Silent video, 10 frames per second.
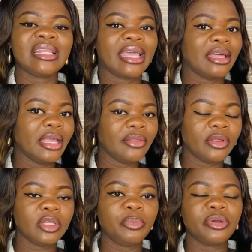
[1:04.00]
like an
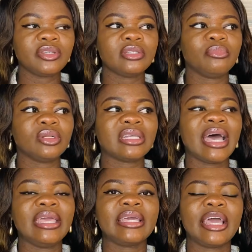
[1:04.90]
elderly person, but
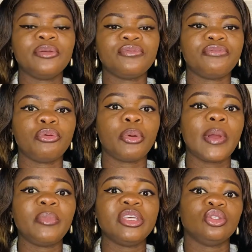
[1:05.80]
I kind of feel
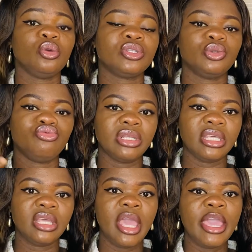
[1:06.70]
probably is not
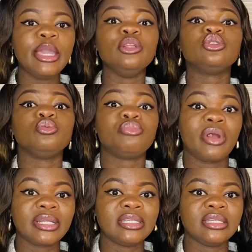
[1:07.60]
really into
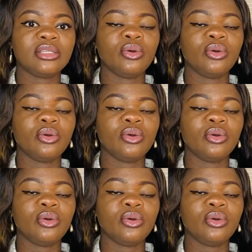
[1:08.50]
practice.